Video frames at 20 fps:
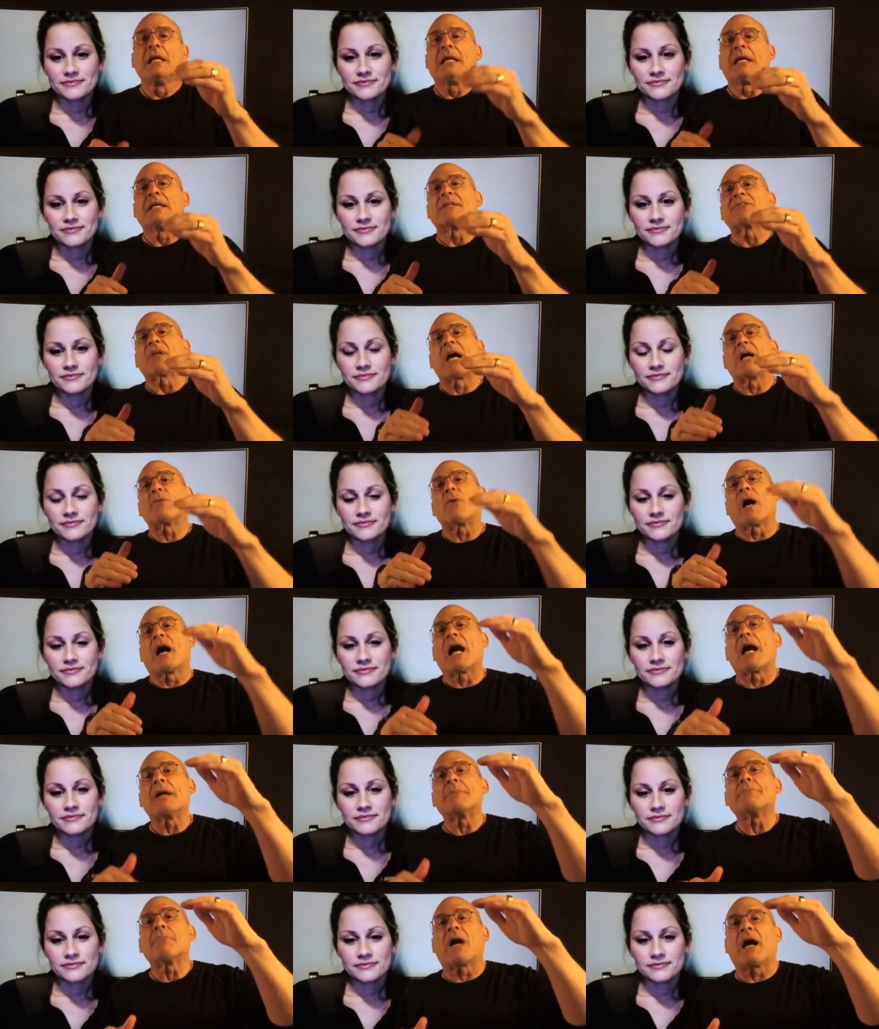Speaker 1: is I,
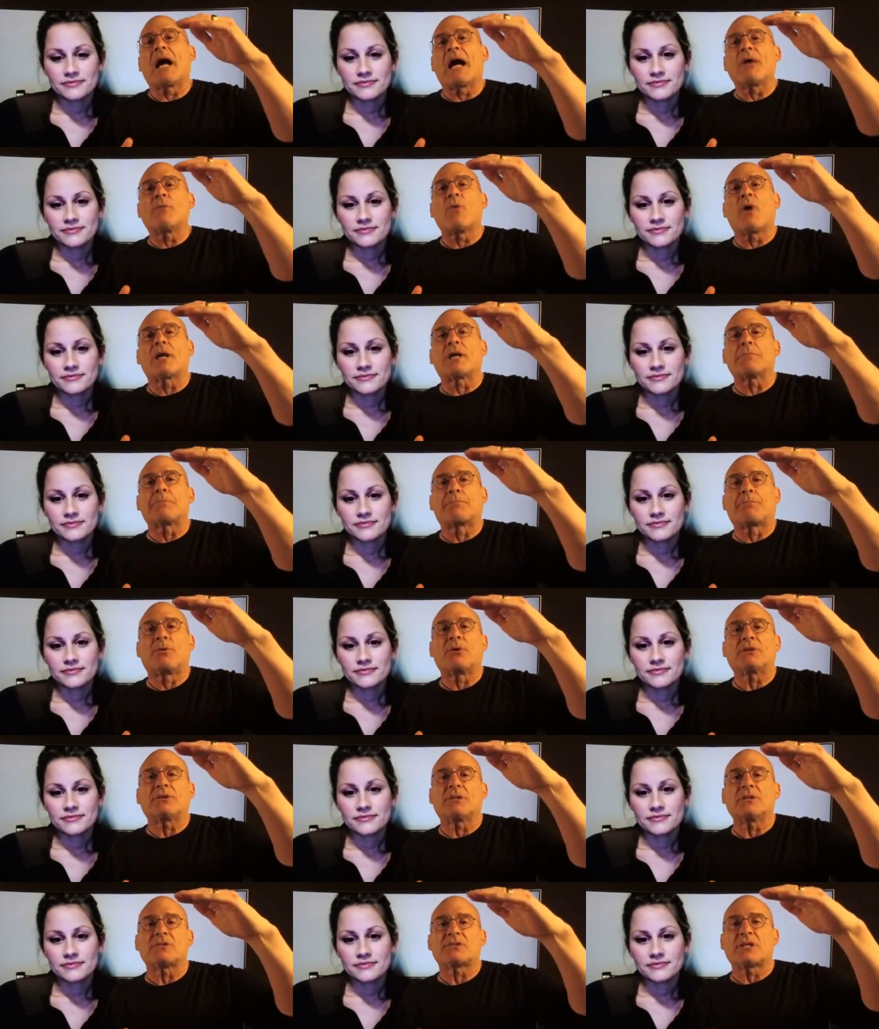I'm, I want to
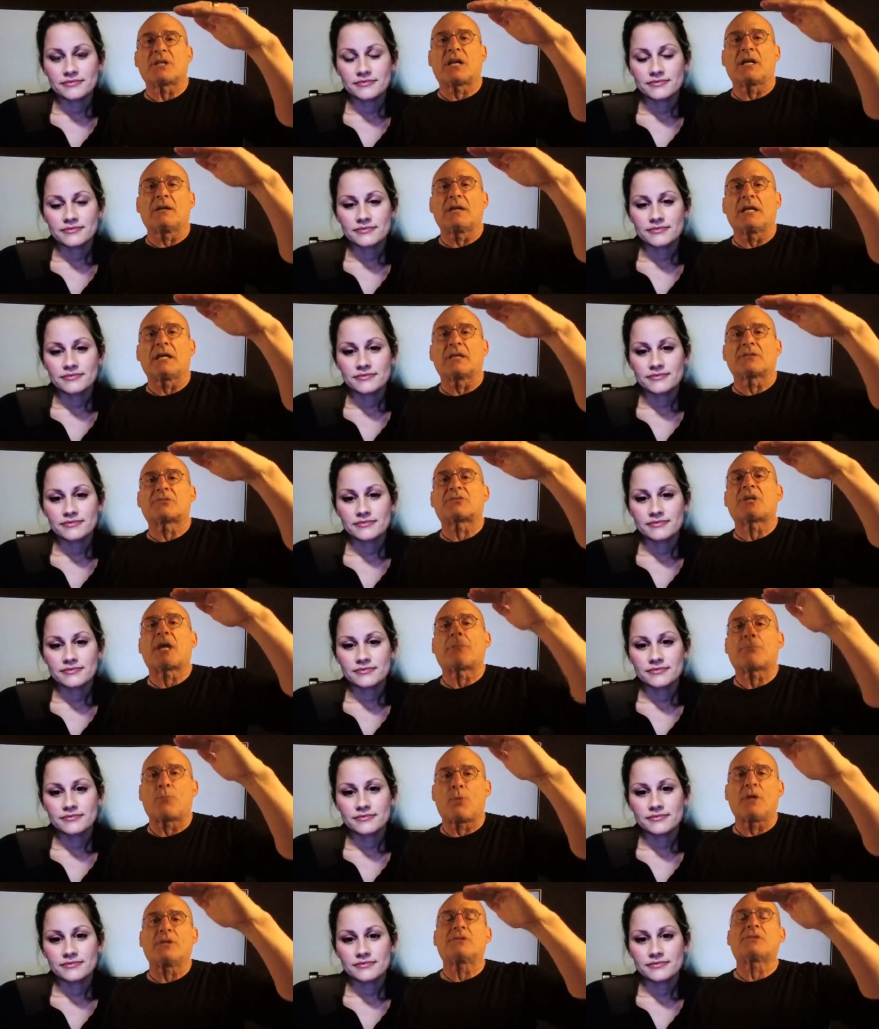put this in a, in a
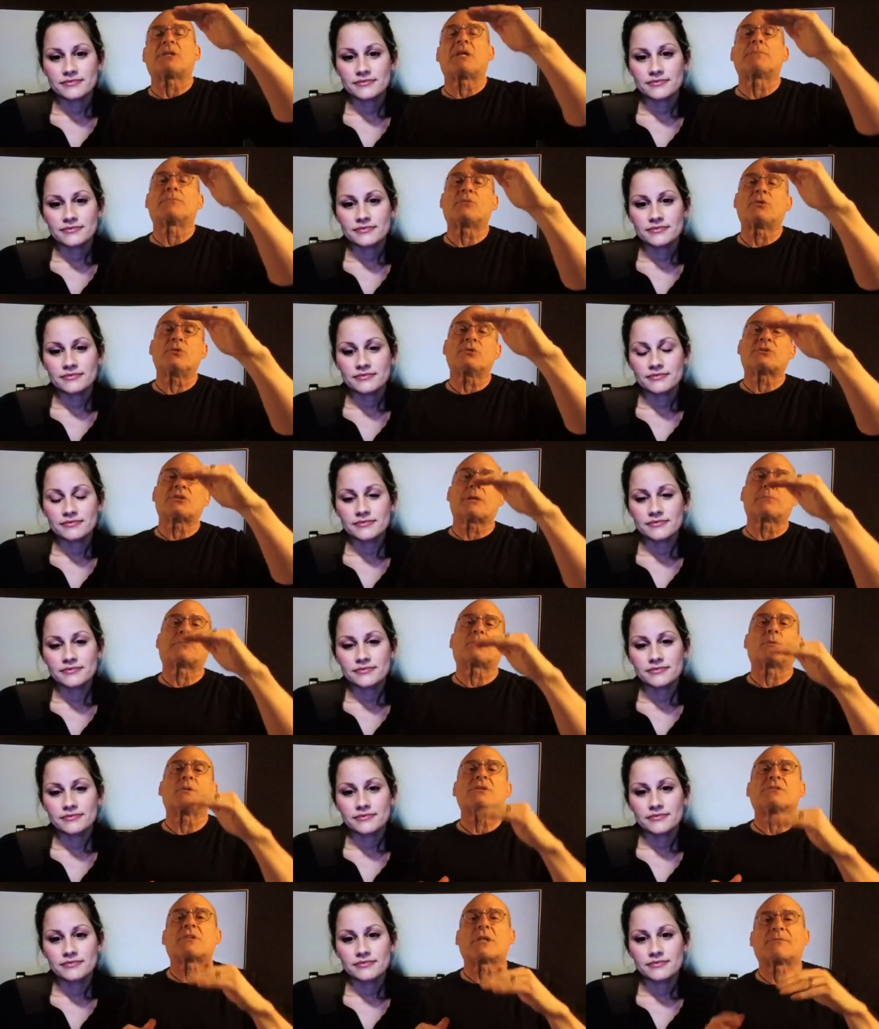step one, step two, step
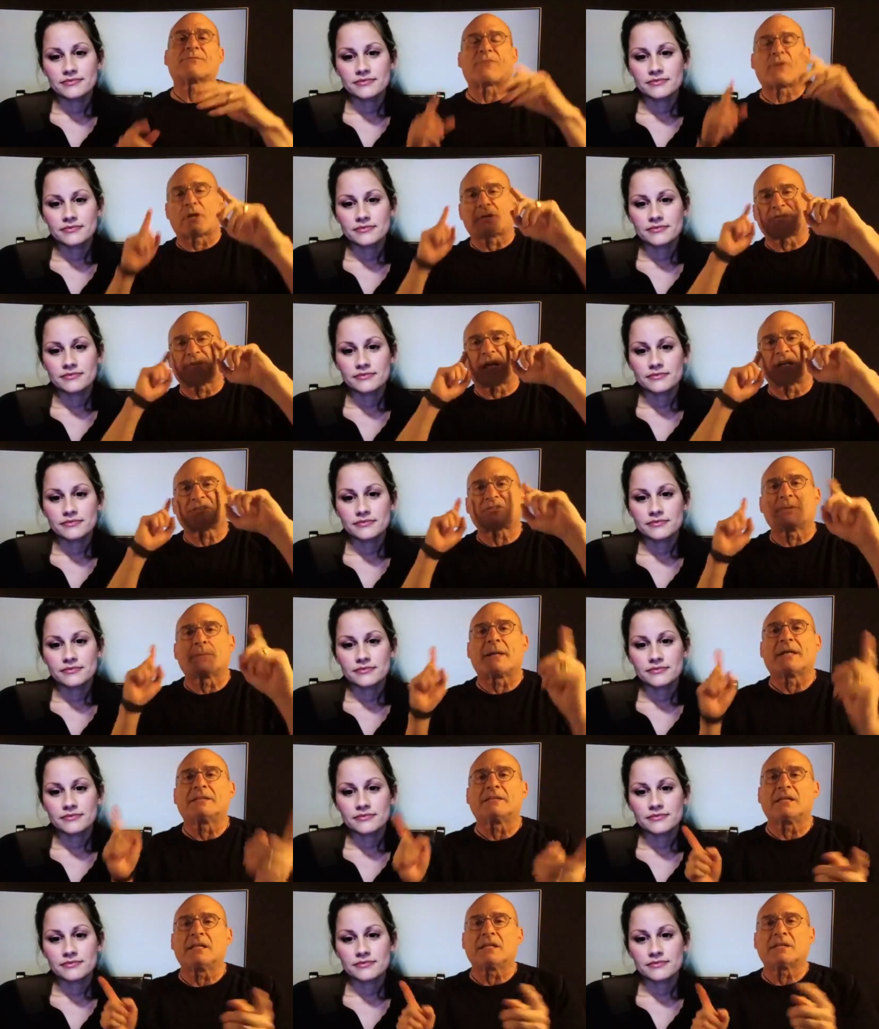three, step four. I've got some
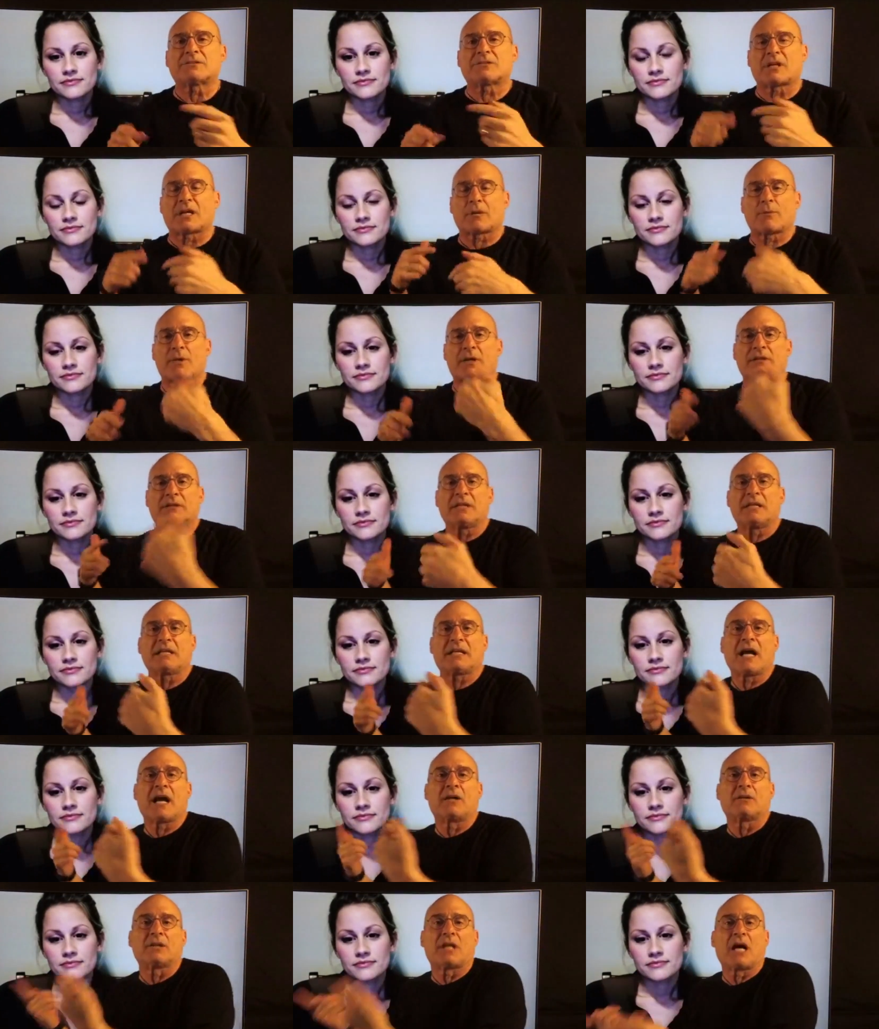ideas that I want to
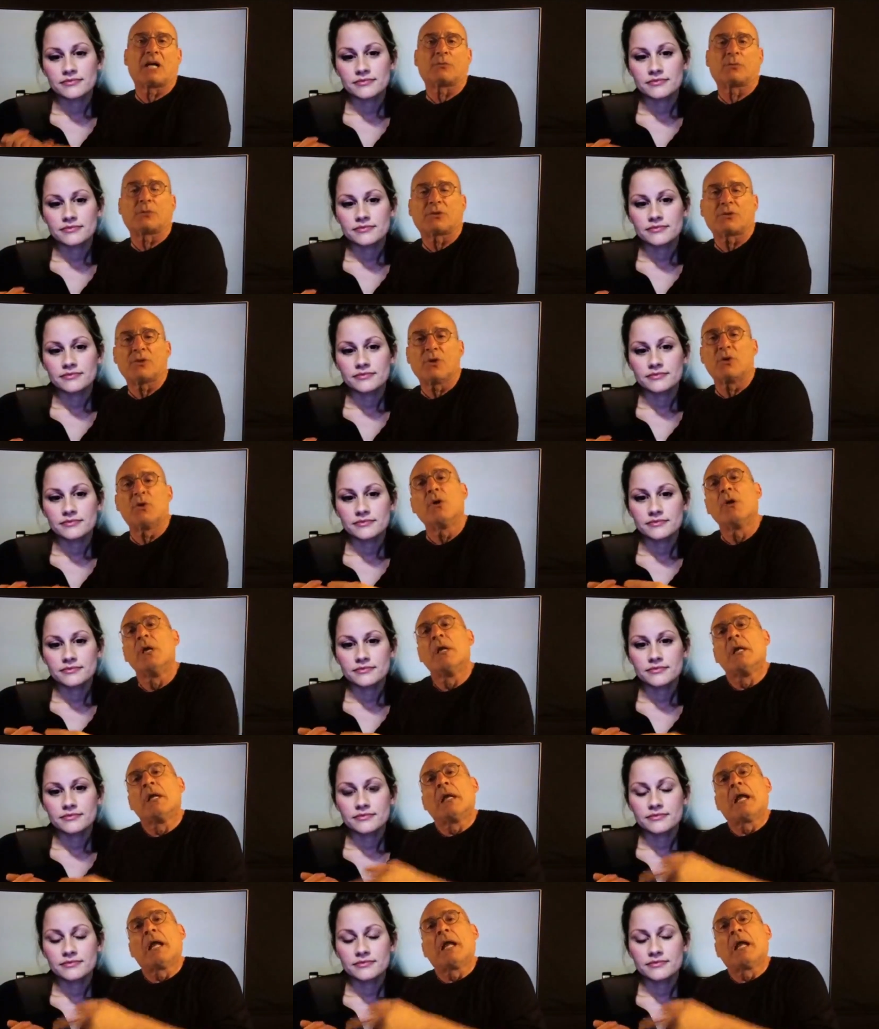think out loud with you.